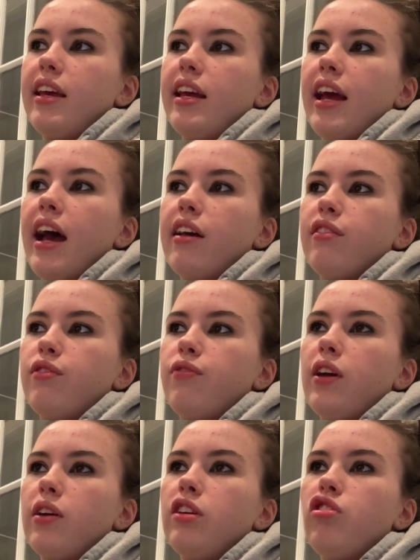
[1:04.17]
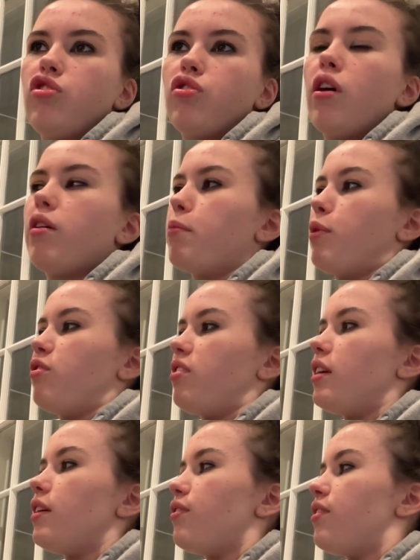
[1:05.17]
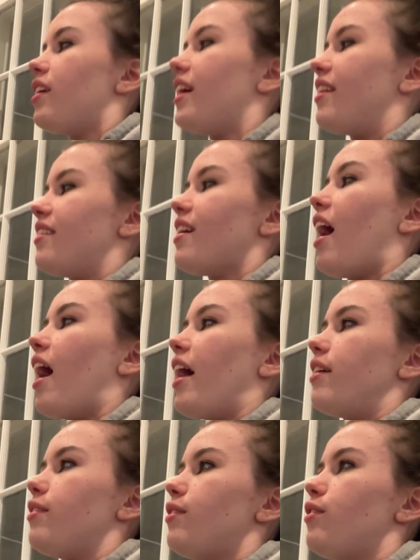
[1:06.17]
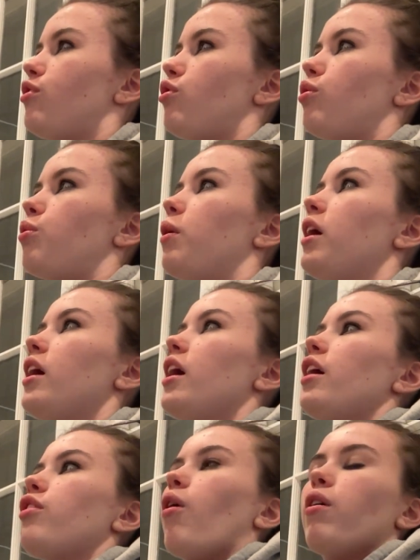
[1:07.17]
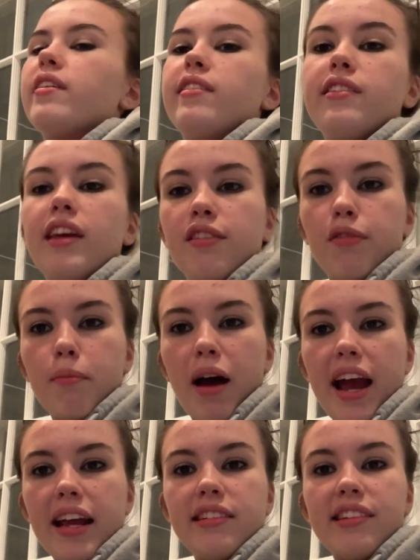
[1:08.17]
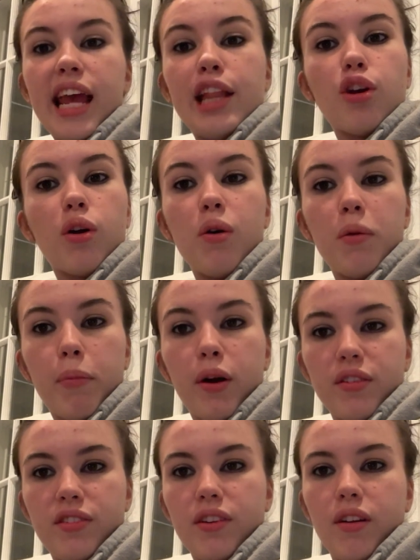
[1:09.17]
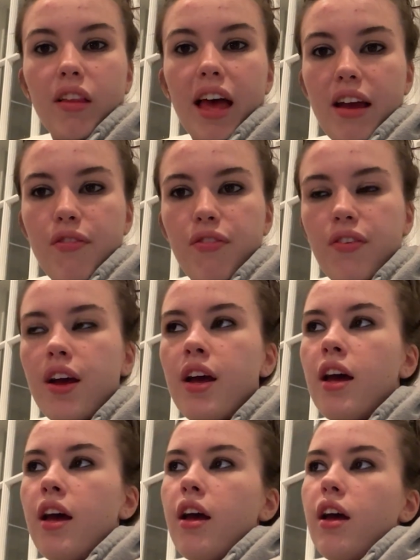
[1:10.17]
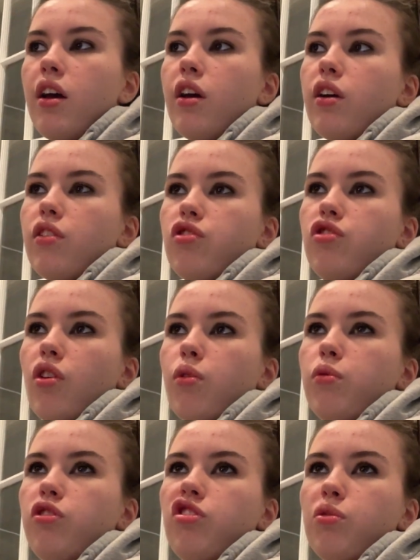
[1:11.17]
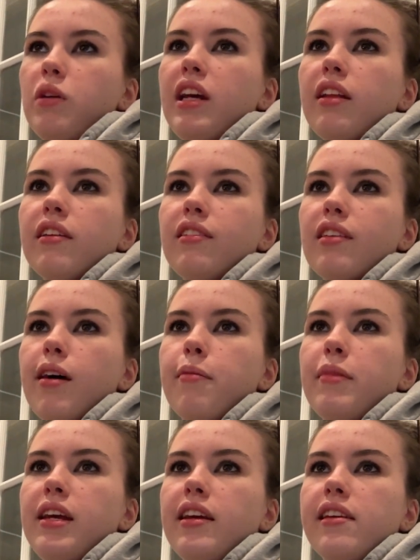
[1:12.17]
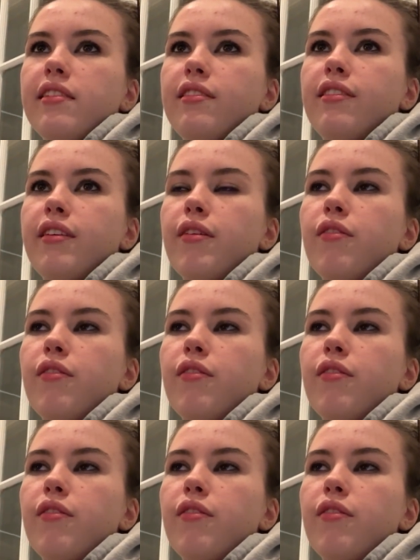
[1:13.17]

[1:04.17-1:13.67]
it has very strong motifs and ties to the artist's state of mind and their own personal life. So surrealism is